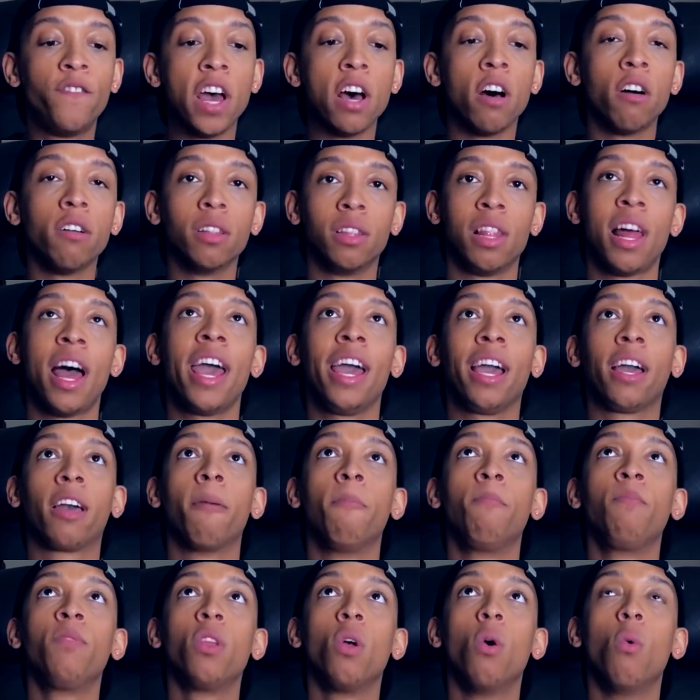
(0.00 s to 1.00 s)
felt
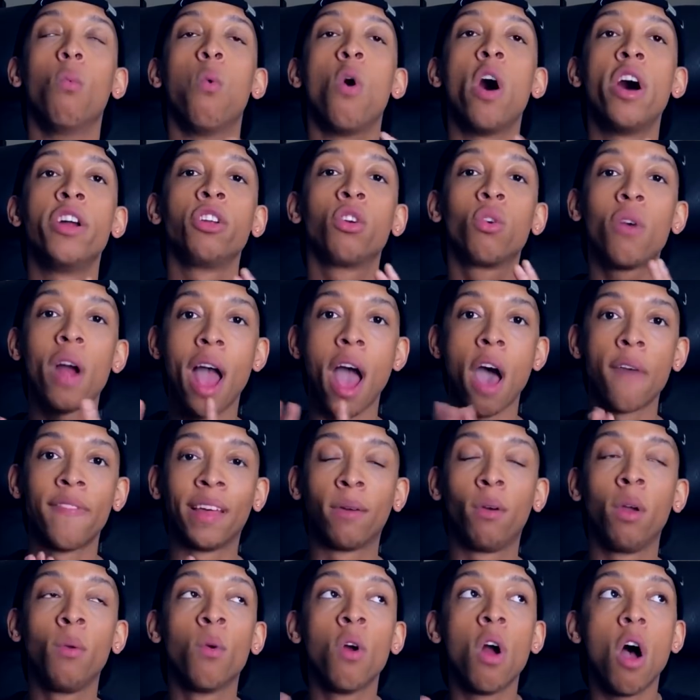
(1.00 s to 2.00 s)
like one crowd,
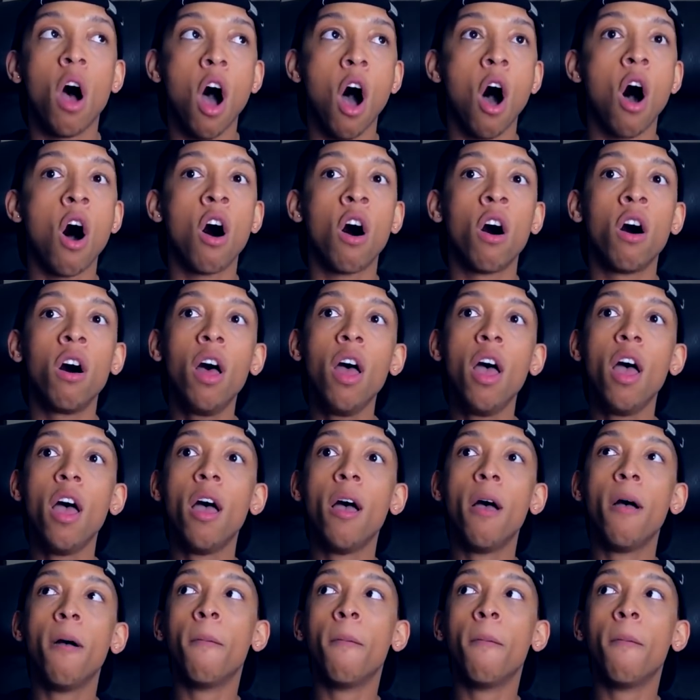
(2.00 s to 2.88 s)
like we were all